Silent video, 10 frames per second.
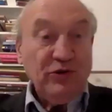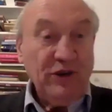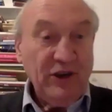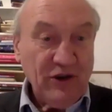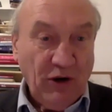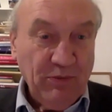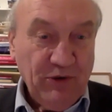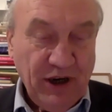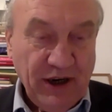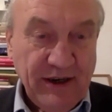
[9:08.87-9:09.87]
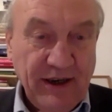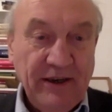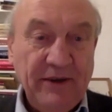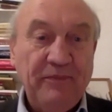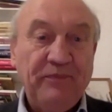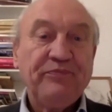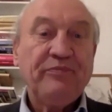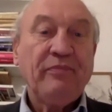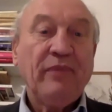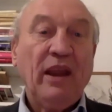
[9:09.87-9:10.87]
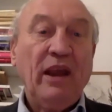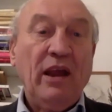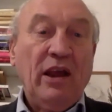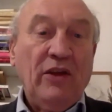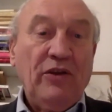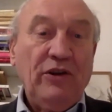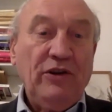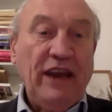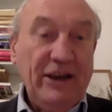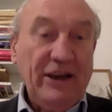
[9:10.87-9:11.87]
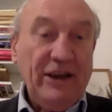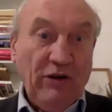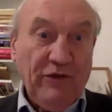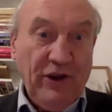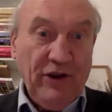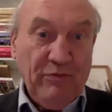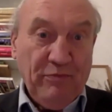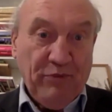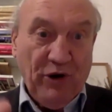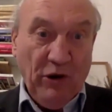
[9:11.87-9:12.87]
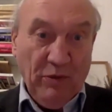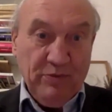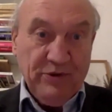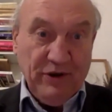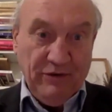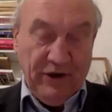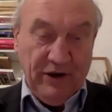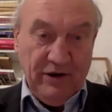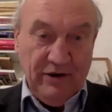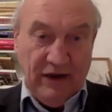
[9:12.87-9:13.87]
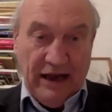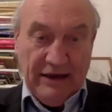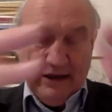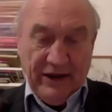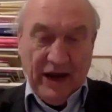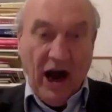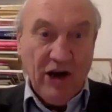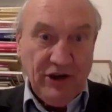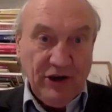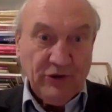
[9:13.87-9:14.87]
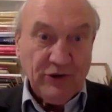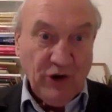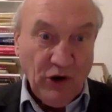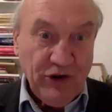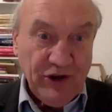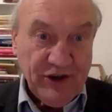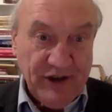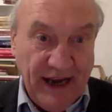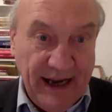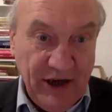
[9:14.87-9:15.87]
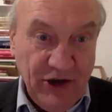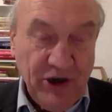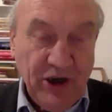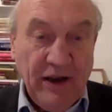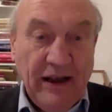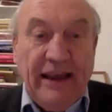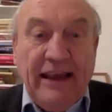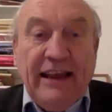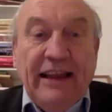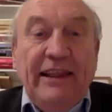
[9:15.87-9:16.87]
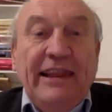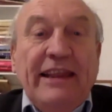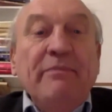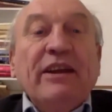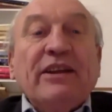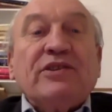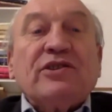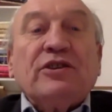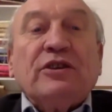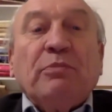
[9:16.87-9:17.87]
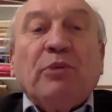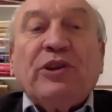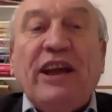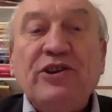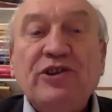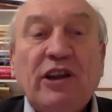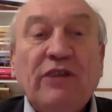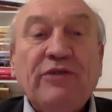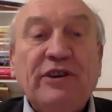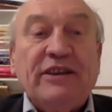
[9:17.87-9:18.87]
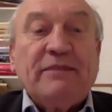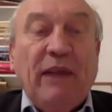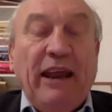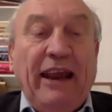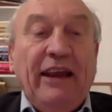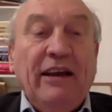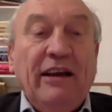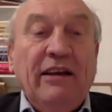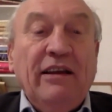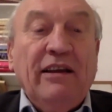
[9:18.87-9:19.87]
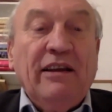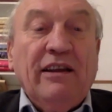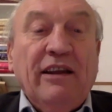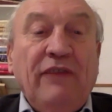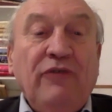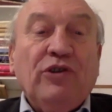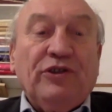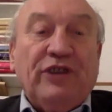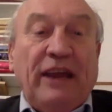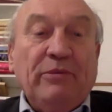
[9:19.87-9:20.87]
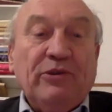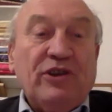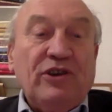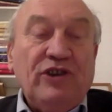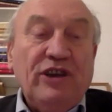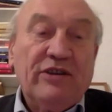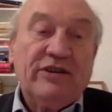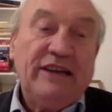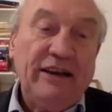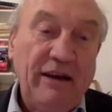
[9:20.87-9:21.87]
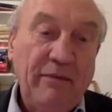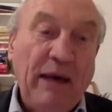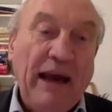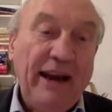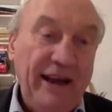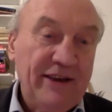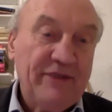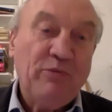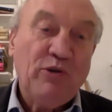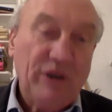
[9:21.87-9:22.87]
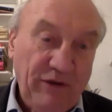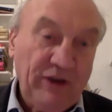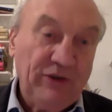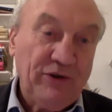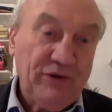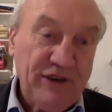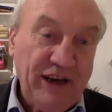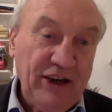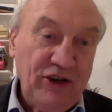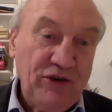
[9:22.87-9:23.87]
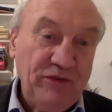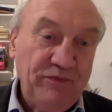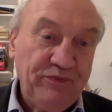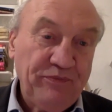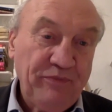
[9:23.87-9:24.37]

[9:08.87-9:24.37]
these objects. The nature of the props, of the, the articles on the stage, limits the potential of the display. If you've got tables and chairs, then a ballet is more difficult to stage. Mm.